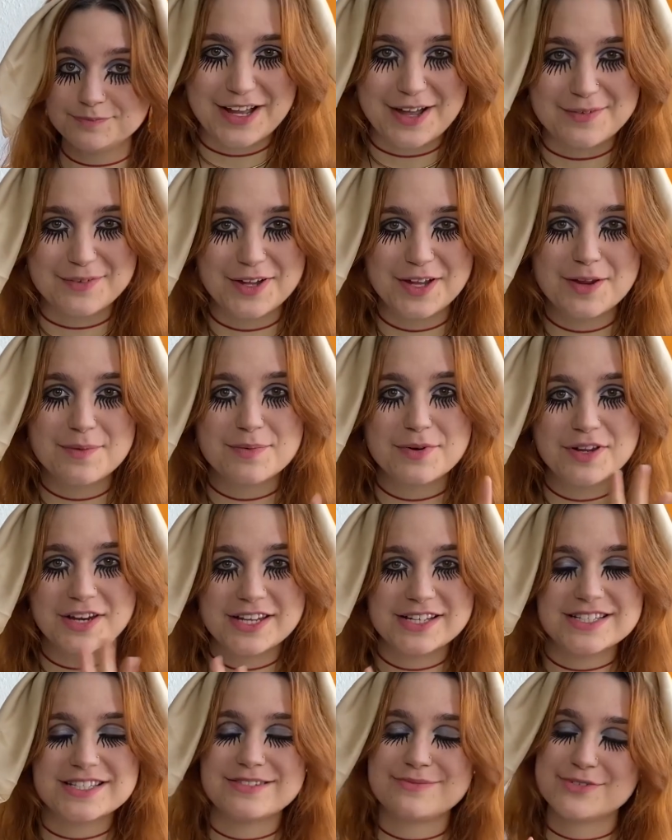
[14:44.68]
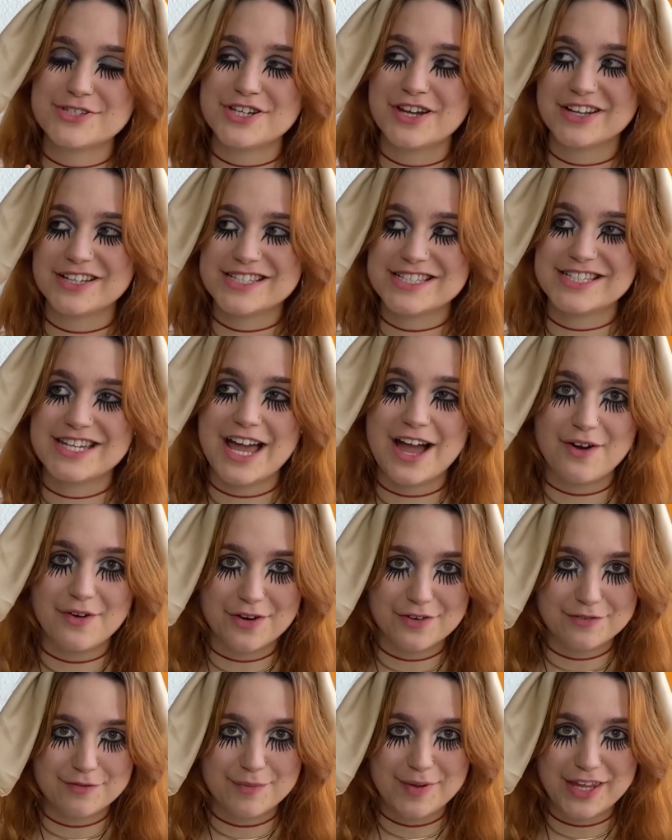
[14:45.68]
I'm gonna put in some shots now
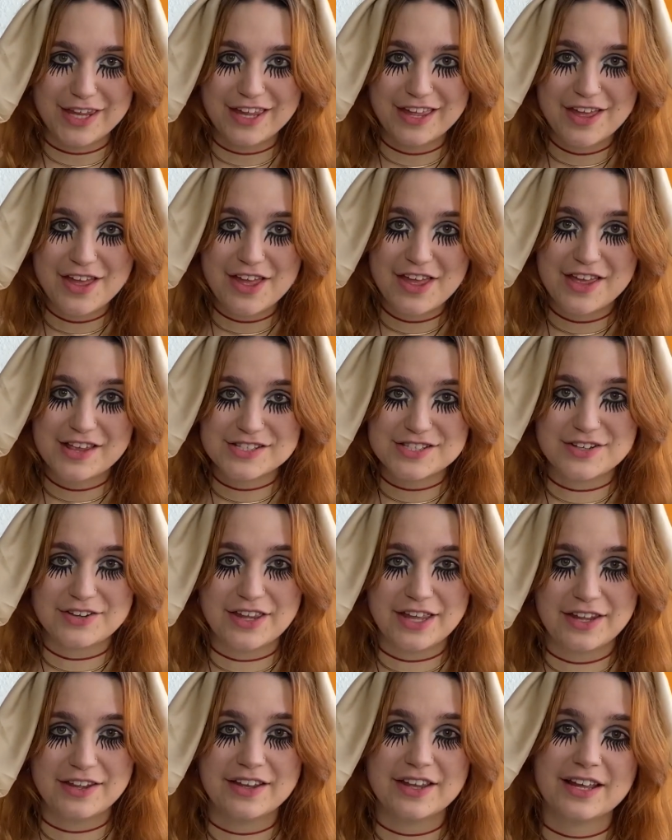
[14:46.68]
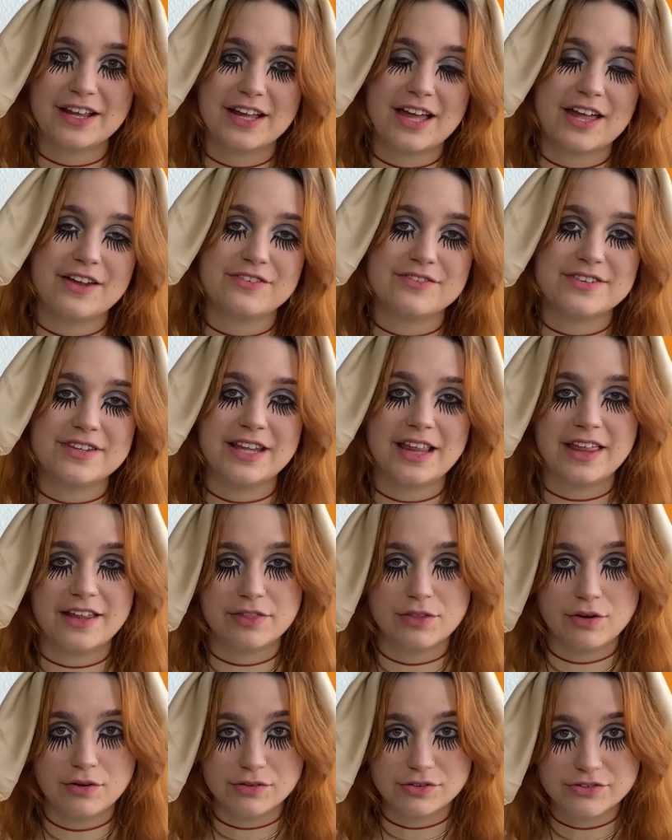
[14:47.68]
of me so that you can kind of see
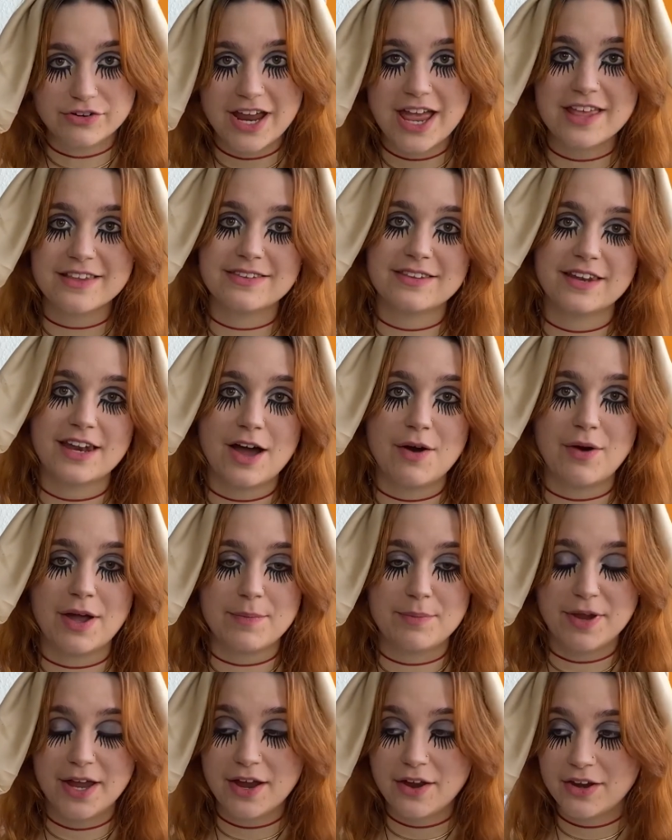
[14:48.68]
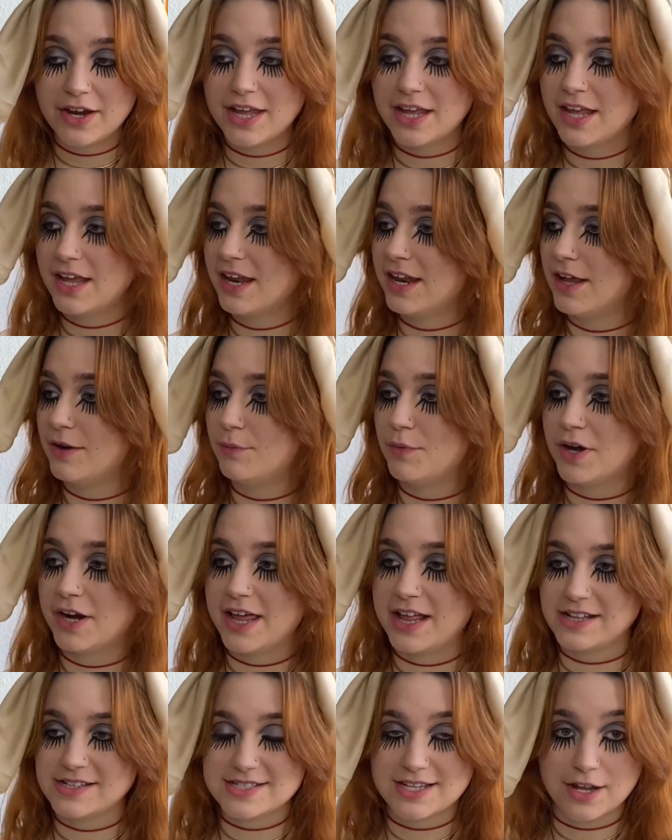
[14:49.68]
like the whole dress and how I paired it and
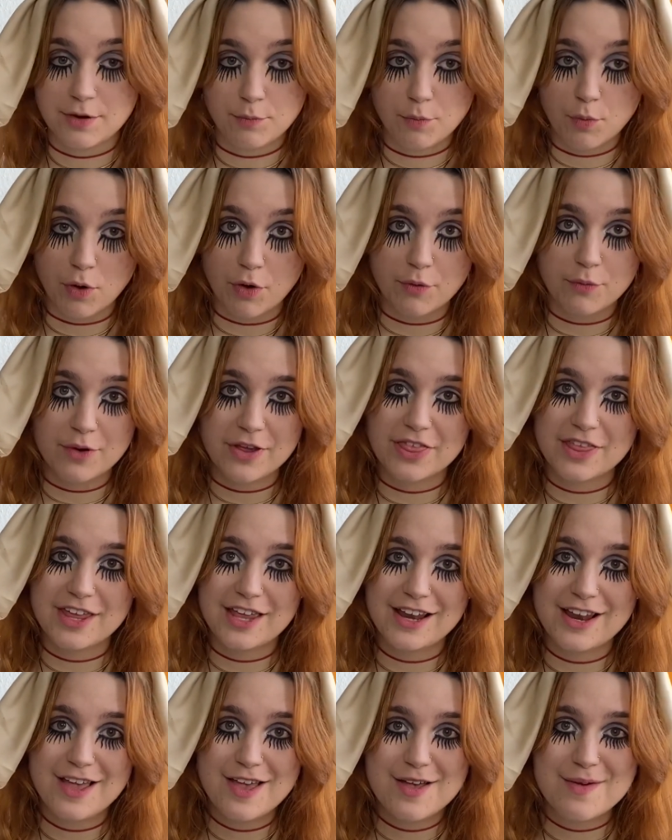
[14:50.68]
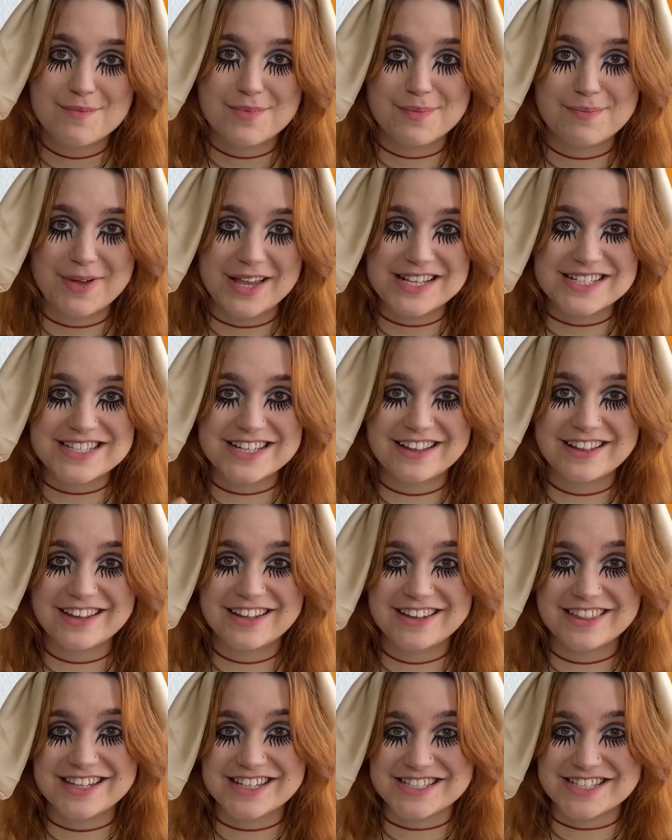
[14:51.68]
what else I wore with it. But
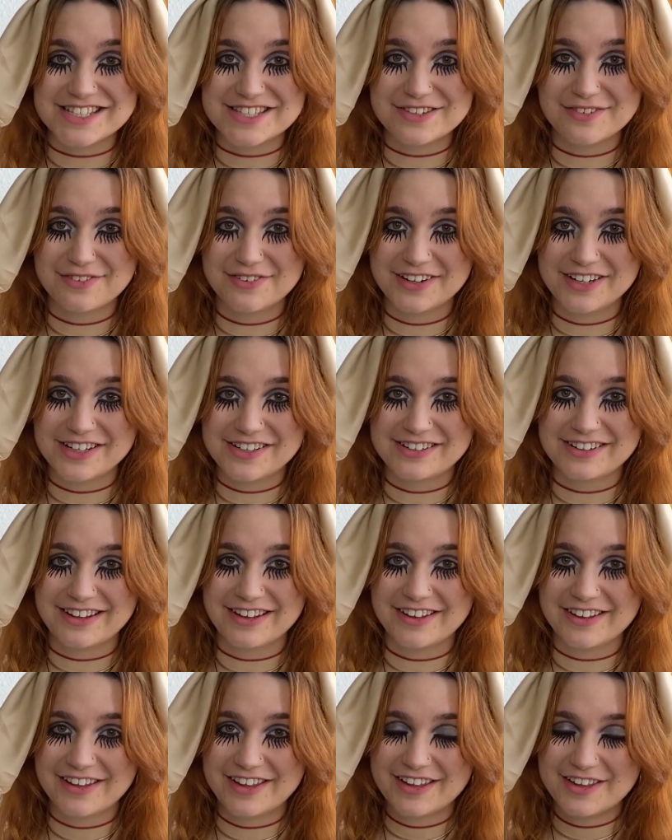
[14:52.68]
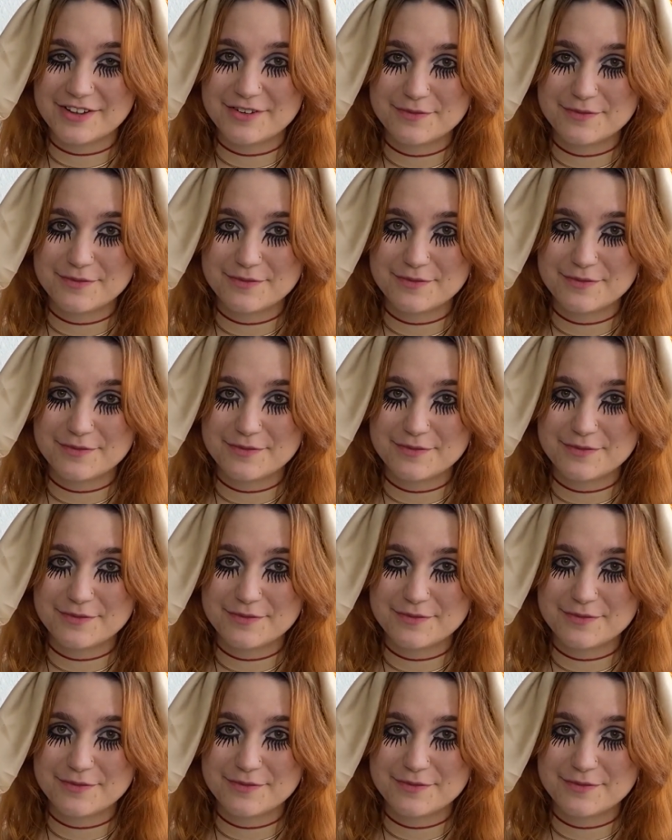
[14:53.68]
basically, this is the finished look.